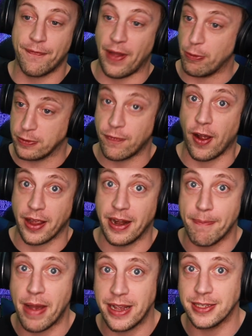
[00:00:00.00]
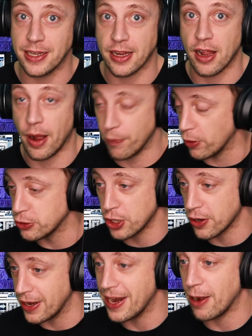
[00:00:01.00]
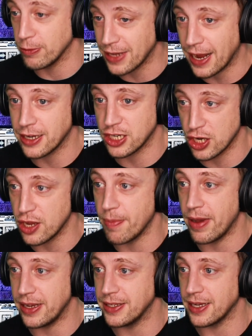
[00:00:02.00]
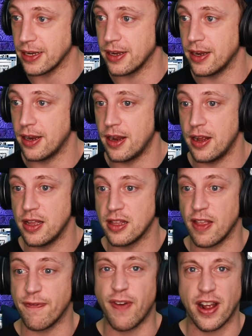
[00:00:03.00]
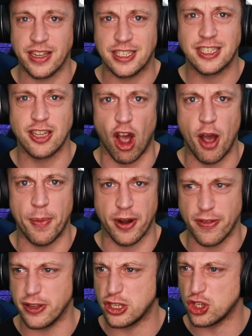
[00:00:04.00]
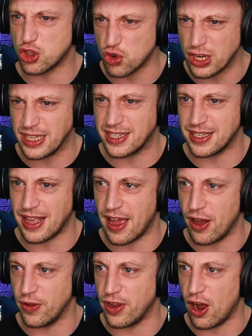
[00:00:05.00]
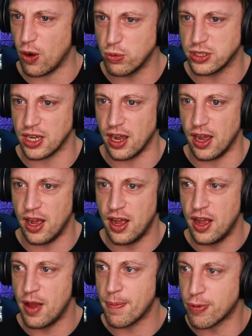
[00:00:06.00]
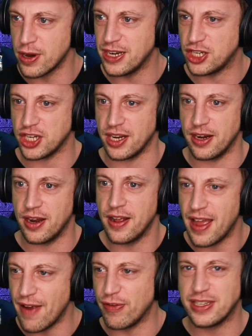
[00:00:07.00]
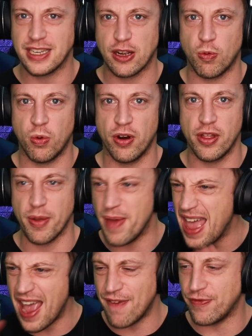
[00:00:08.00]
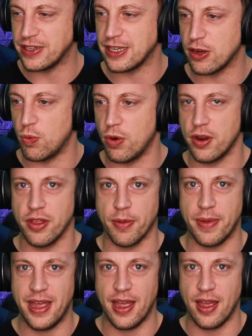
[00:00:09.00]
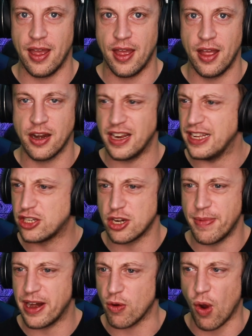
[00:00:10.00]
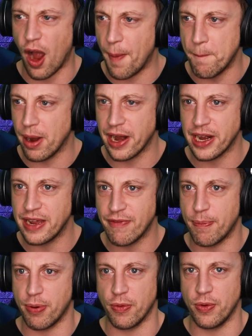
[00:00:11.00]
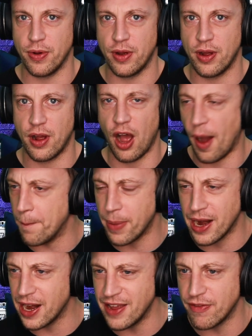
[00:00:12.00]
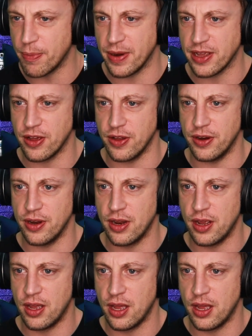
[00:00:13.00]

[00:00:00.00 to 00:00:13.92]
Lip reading: That was fucking amazing. I'm not joking. That was actually amazing. The fucking sermon of the streets there on the altar, preaching every single one of them, every single one of them here. The instrumental, unbelievable, unbelievably good.